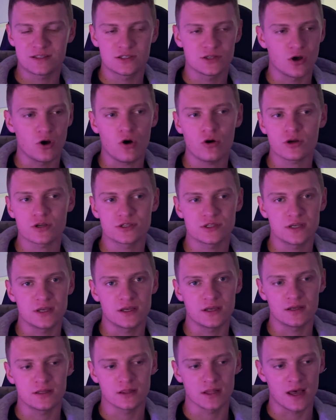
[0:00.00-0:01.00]

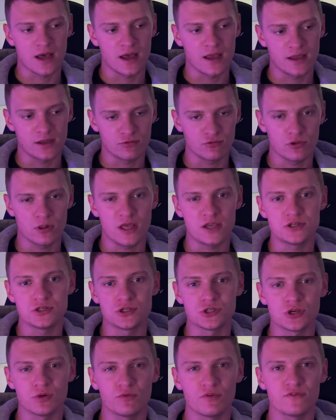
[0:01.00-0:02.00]
toxic like
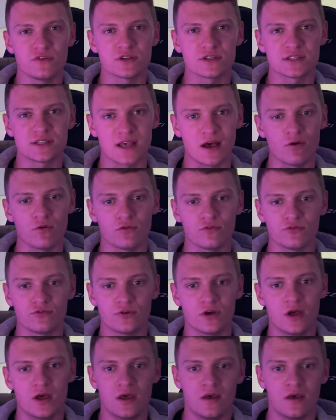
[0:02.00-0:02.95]
relationship with yourself.